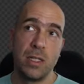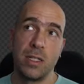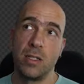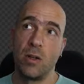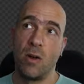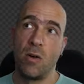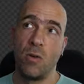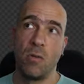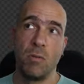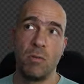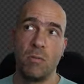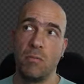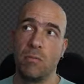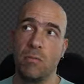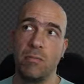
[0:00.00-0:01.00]
So
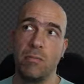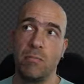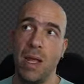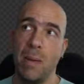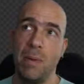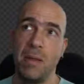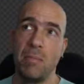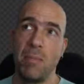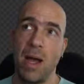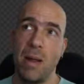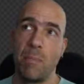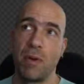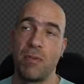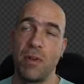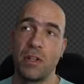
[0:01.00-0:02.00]
maybe in
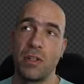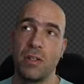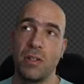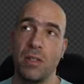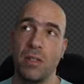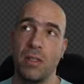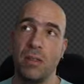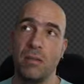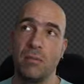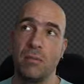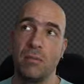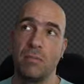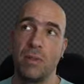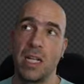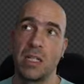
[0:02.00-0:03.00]
my professional
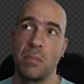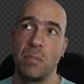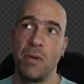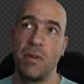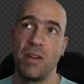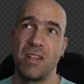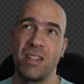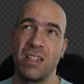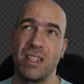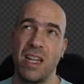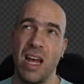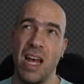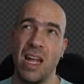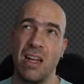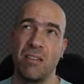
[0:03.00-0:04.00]
experience,
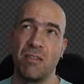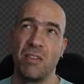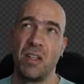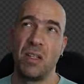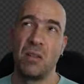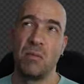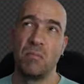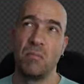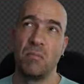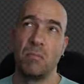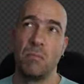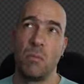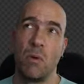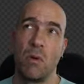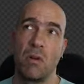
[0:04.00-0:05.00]
I have done
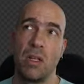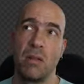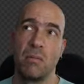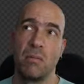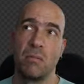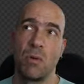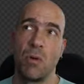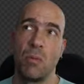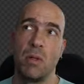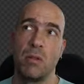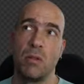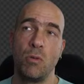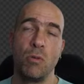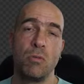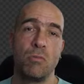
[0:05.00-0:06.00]
more than
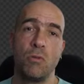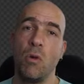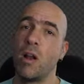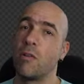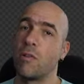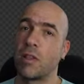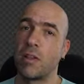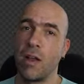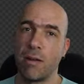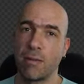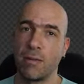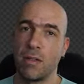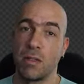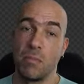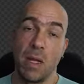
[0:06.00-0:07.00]
probably two, 200
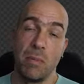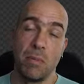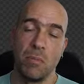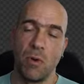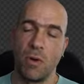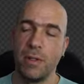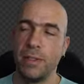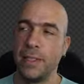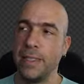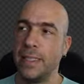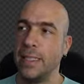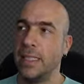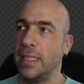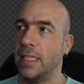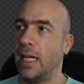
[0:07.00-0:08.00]
characters, maybe more.
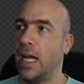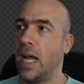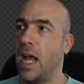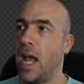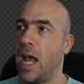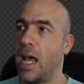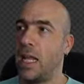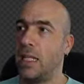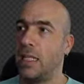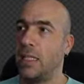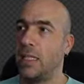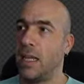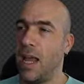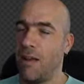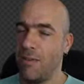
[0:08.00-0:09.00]

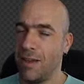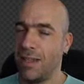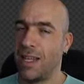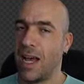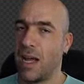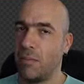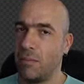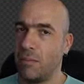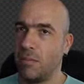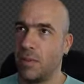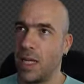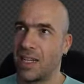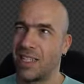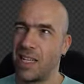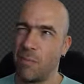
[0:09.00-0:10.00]
And every time,
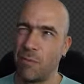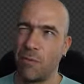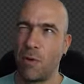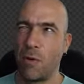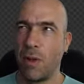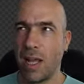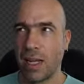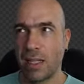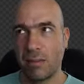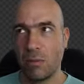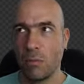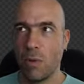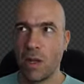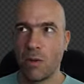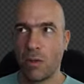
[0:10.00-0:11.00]
except for like
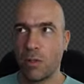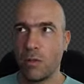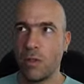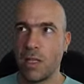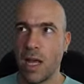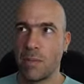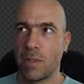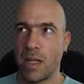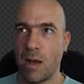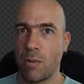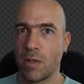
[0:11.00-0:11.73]
one or two times